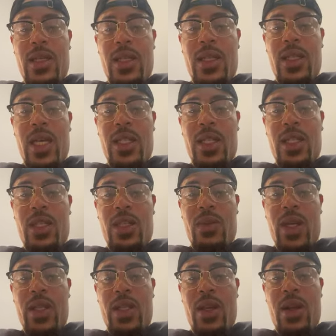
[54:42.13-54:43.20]
She said she just
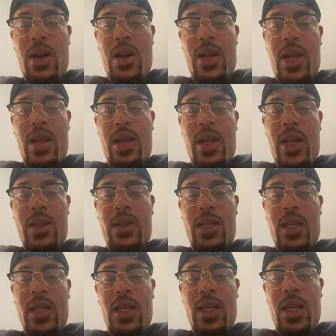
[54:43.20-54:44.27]
registered her
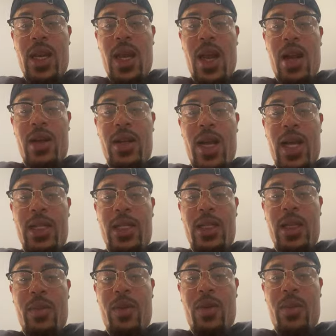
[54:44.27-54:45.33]
LLC and got her license
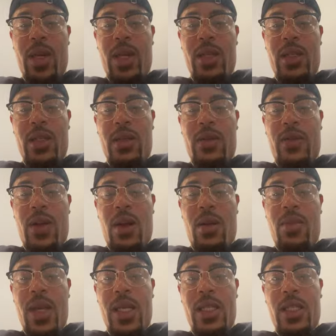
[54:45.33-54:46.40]
and permits for her
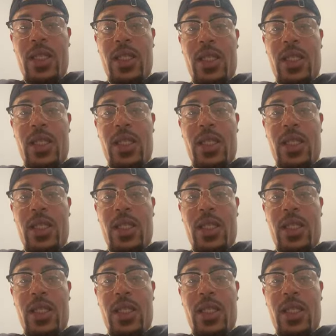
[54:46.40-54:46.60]
business.